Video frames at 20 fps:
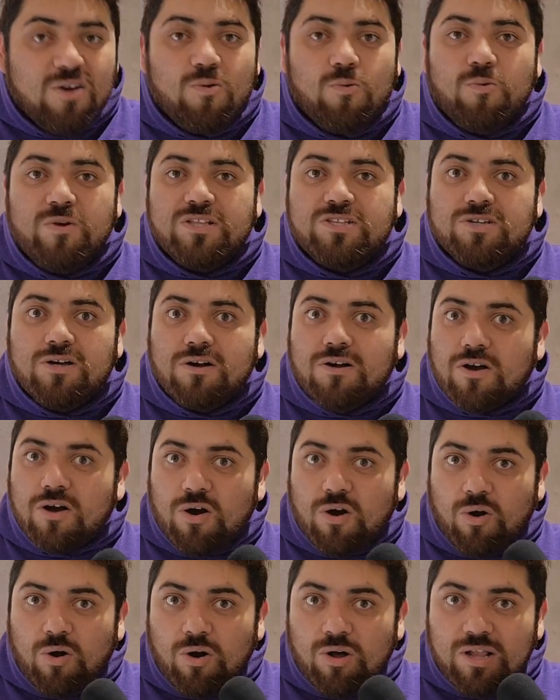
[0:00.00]
We talk
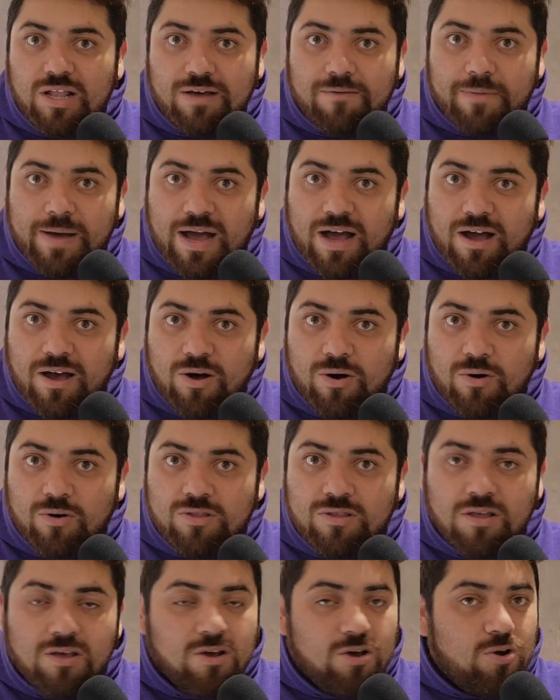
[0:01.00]
all
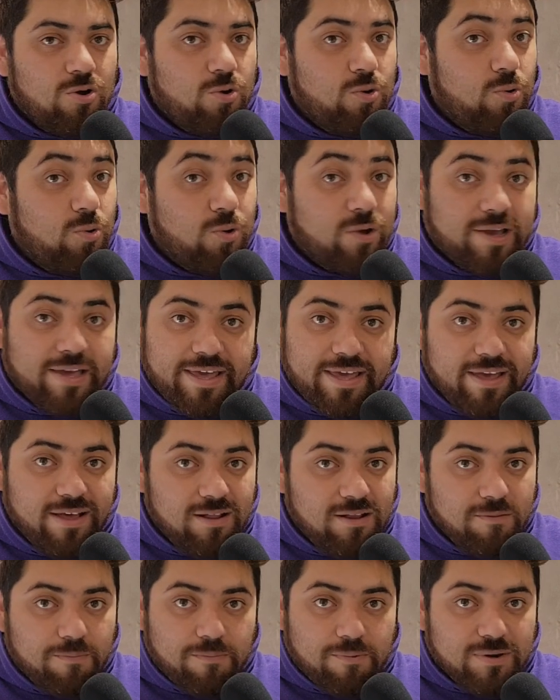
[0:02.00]
about who
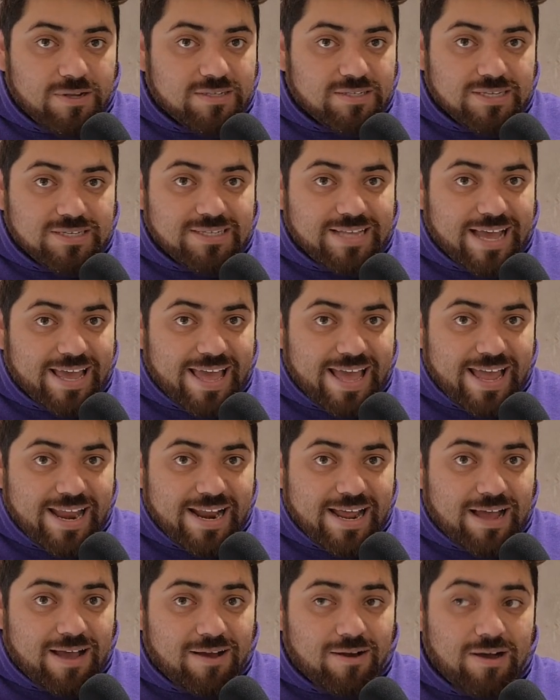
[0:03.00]
killed Princess
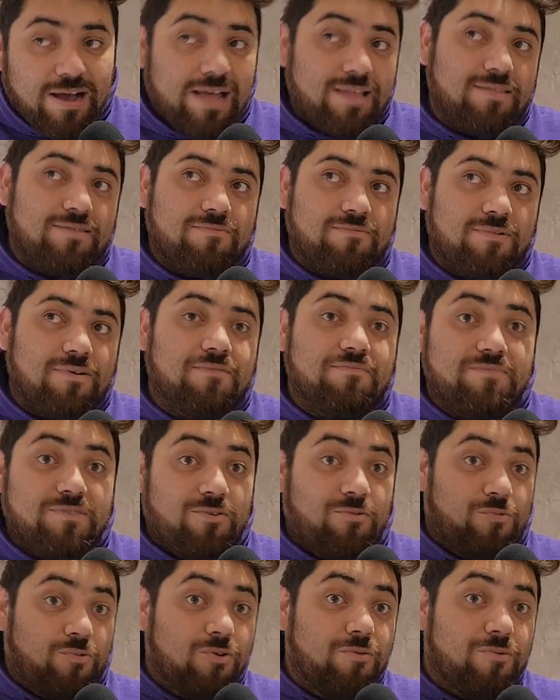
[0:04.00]
Diana and well
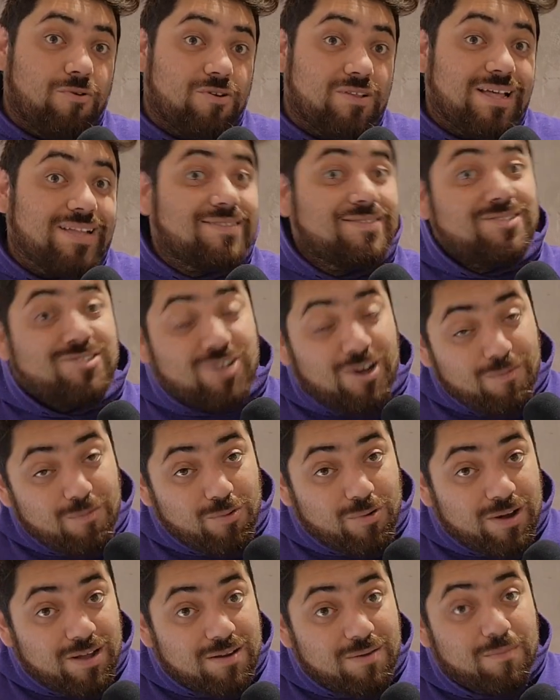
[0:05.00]
the rumor that
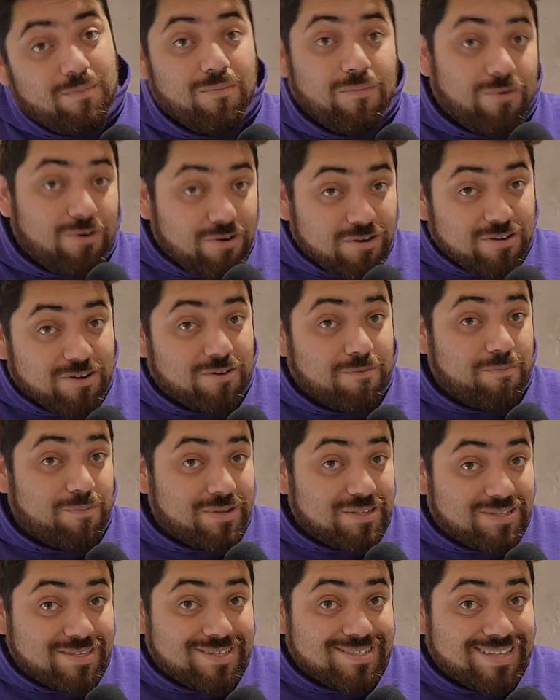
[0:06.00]
someone murdered
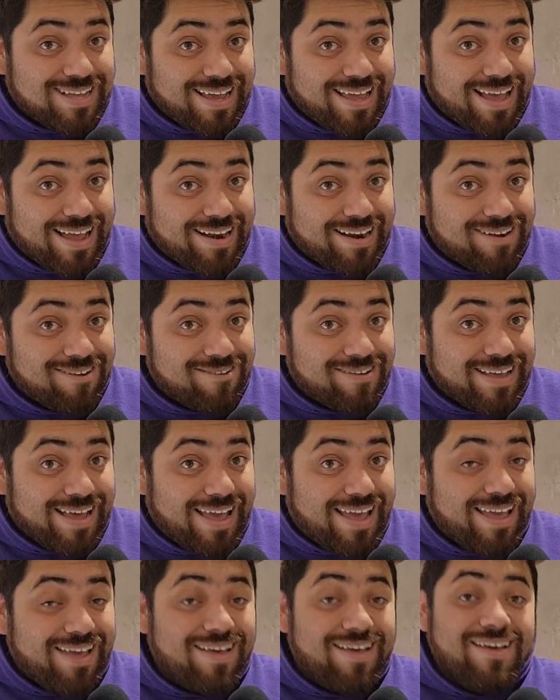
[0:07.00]
Princess Diana
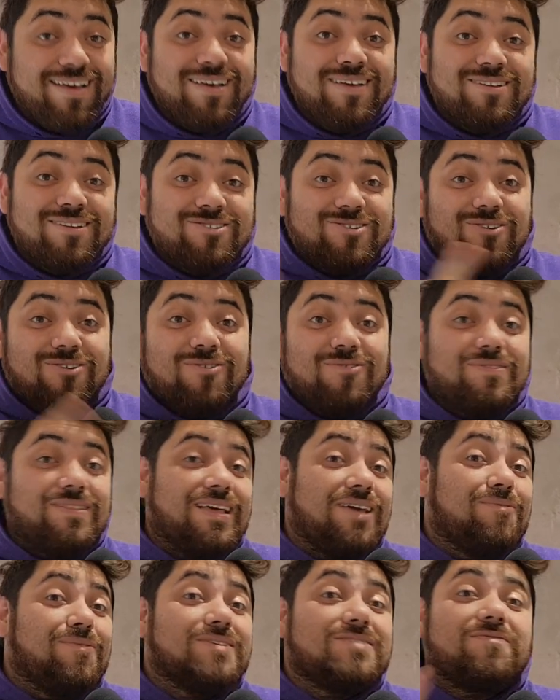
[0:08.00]
okay so
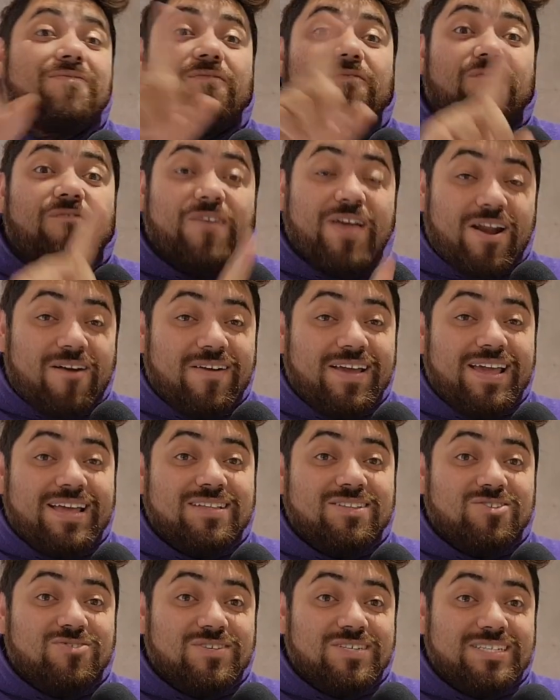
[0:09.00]
it was very
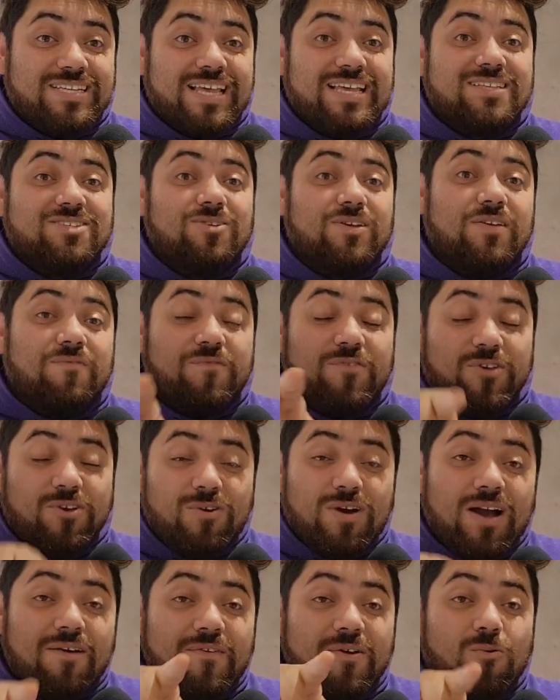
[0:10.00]
interesting so if
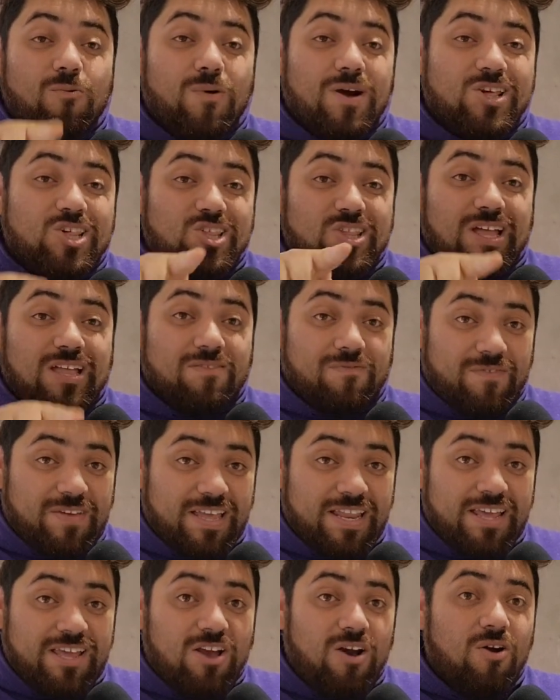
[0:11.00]
you haven't watched that
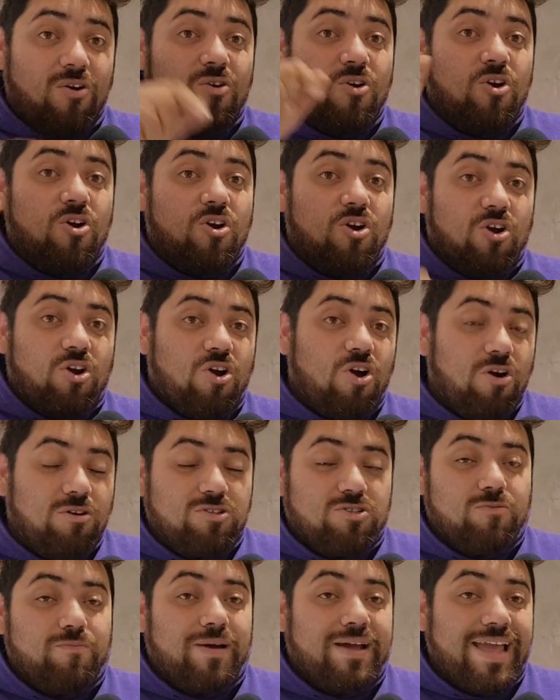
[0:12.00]
video go
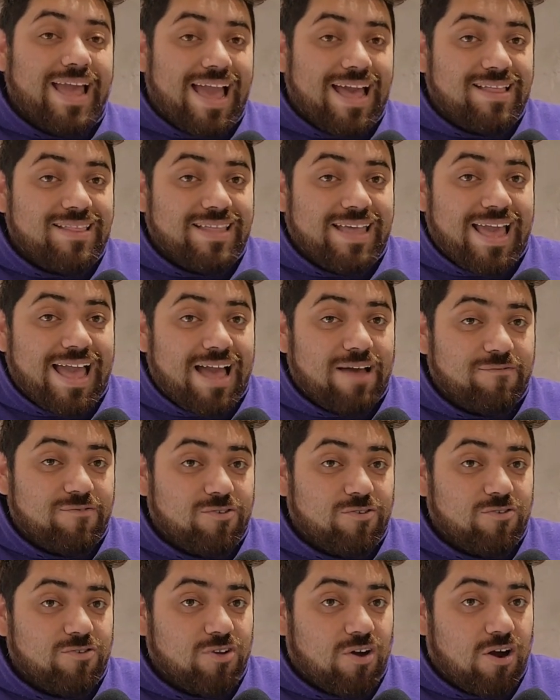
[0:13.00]
to my Andy
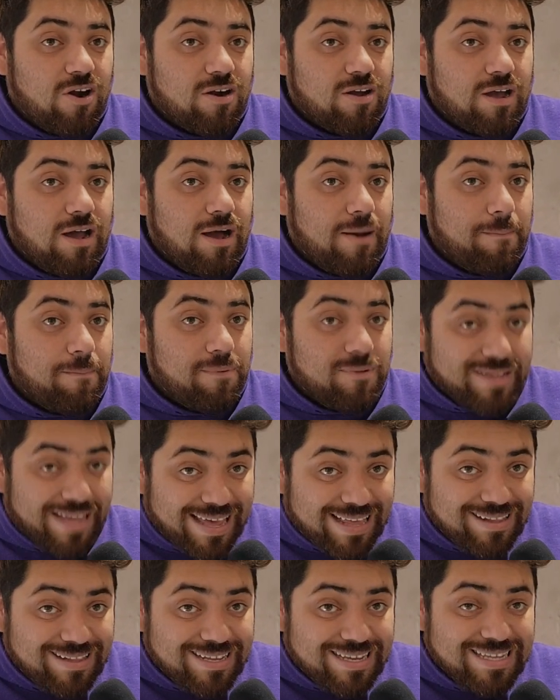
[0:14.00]
After Dark uh,
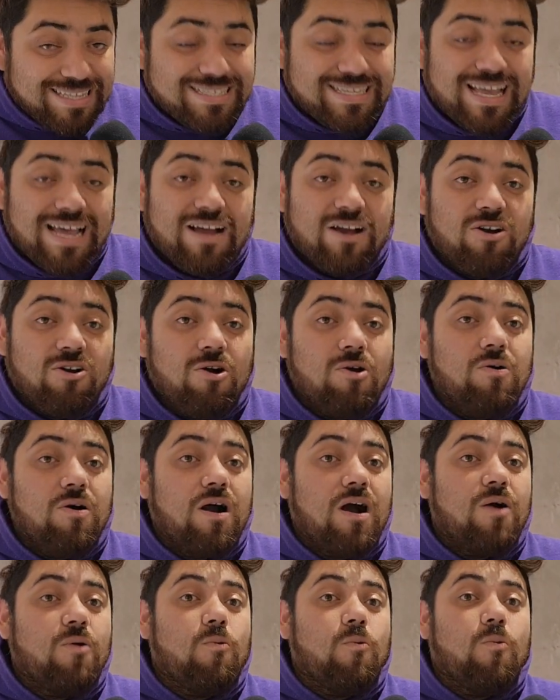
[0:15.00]
playlist and
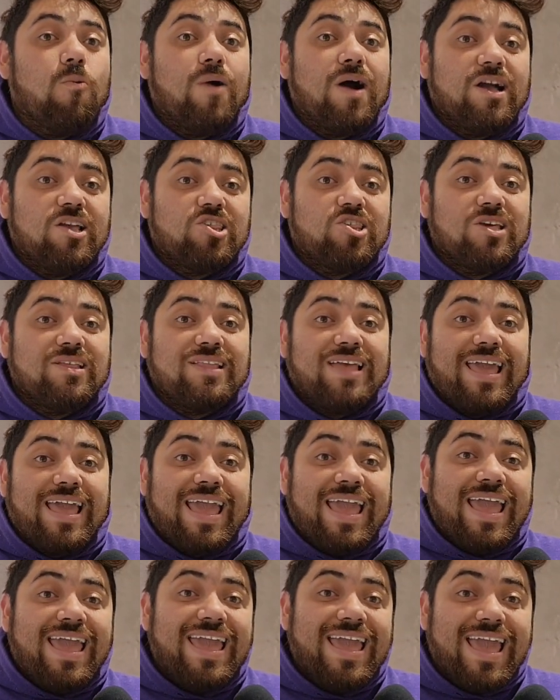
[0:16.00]
go and watch it
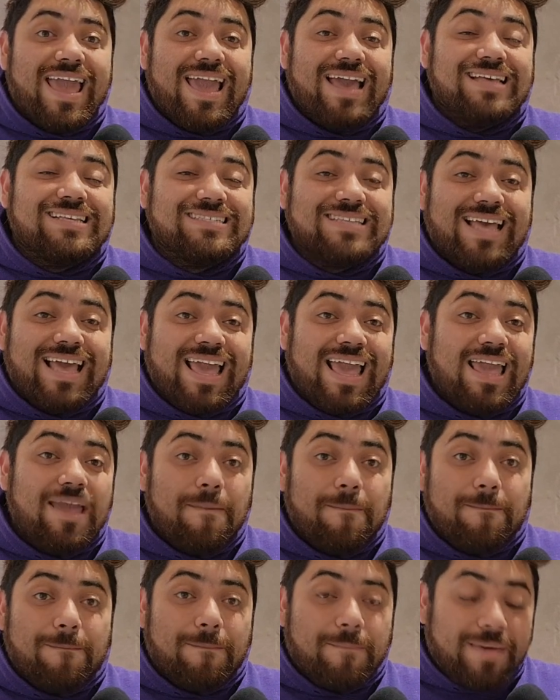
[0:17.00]

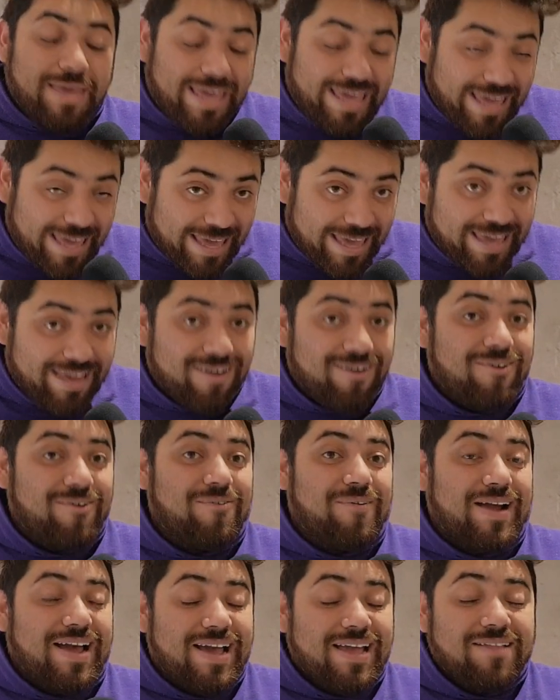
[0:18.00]
ASAP
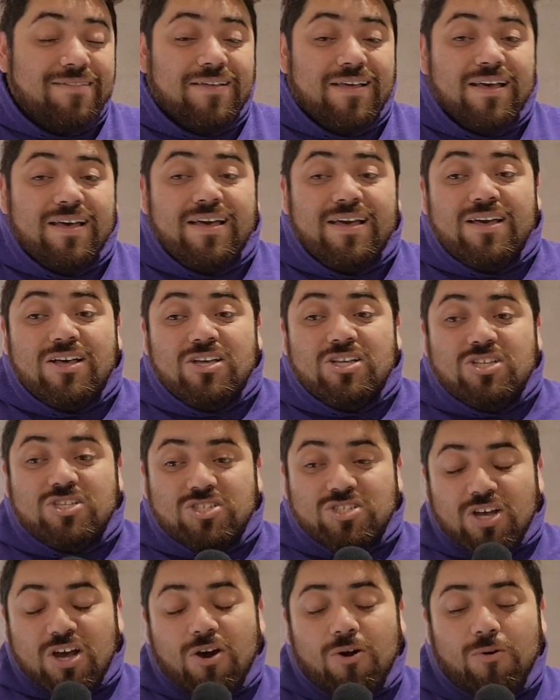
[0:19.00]
all right
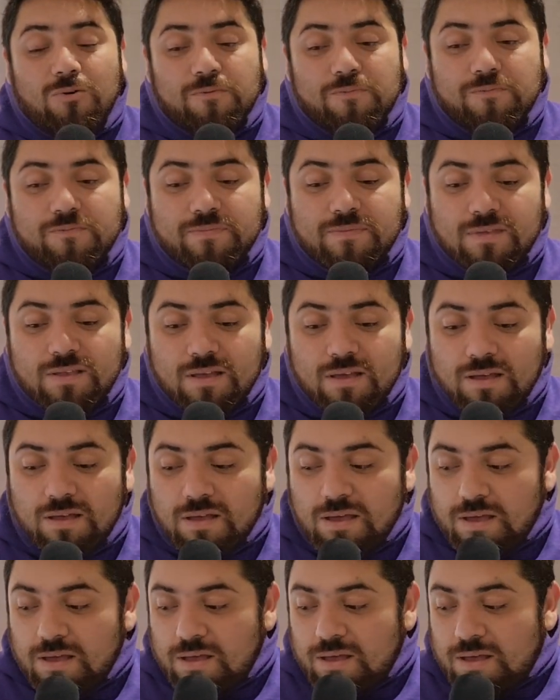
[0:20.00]
so
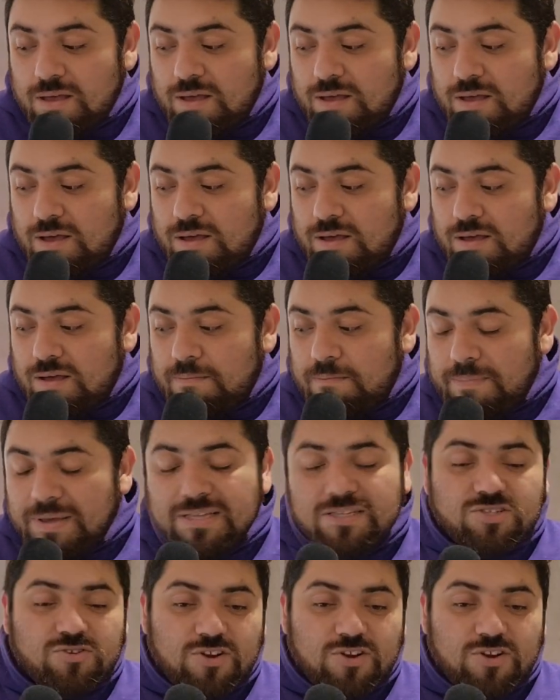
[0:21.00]
Miss